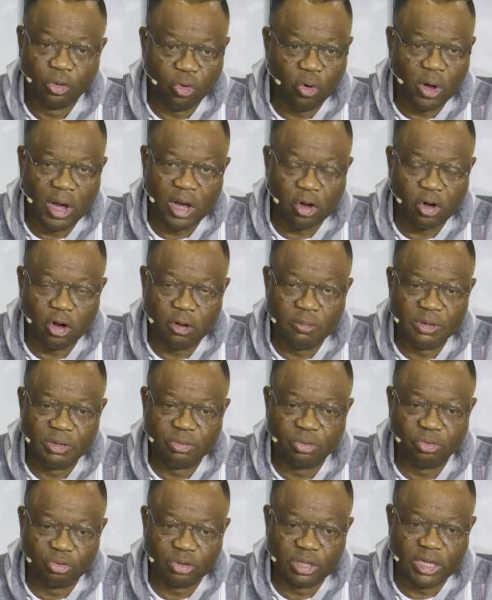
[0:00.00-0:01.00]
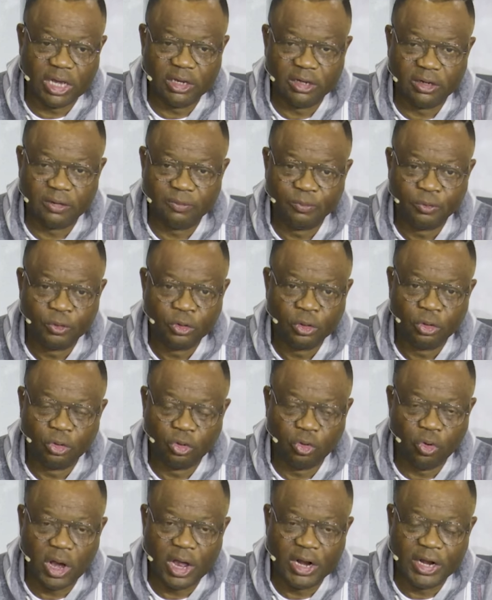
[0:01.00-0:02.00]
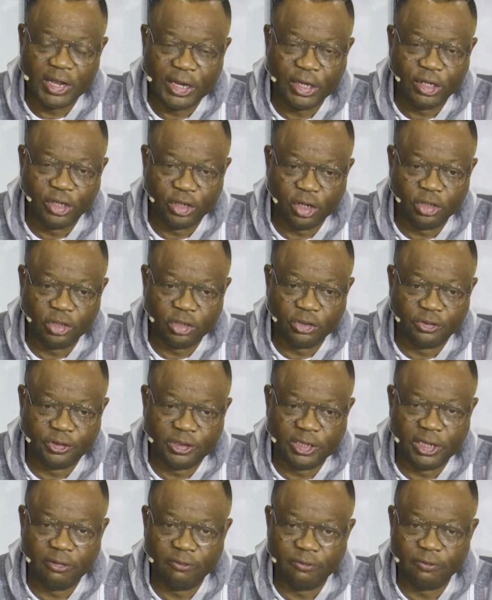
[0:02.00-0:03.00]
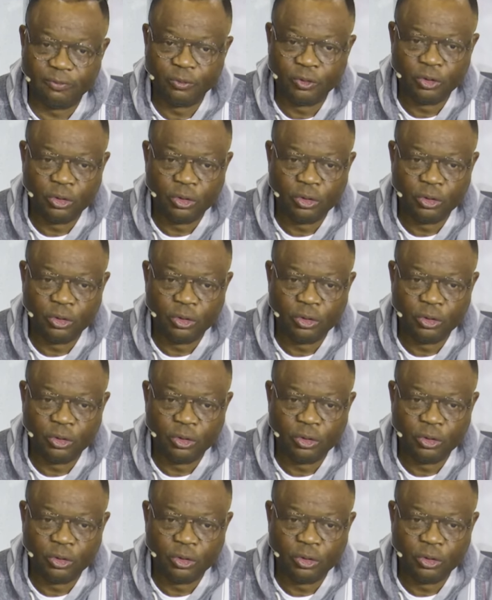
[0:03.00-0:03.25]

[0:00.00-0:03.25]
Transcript: Go and commit suicide. Go and injure yourself.